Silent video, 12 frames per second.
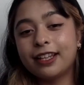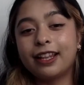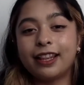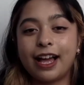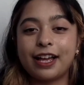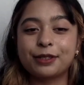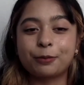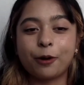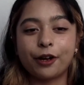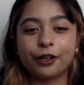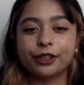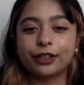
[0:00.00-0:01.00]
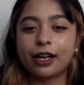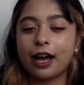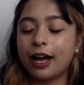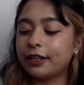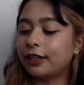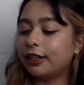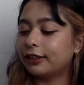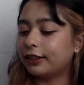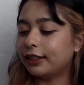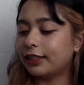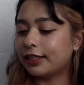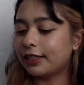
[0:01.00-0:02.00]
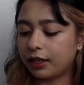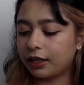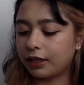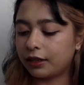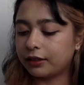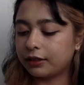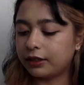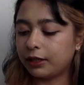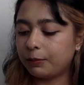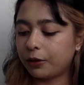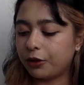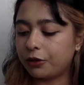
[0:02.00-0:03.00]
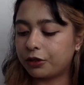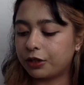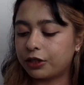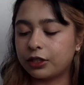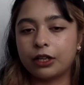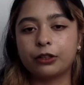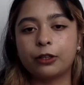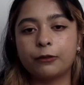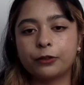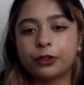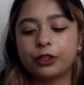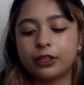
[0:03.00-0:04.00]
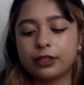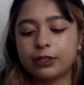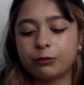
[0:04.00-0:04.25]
last product, I got this Deep Ocean Gel Comforter. This is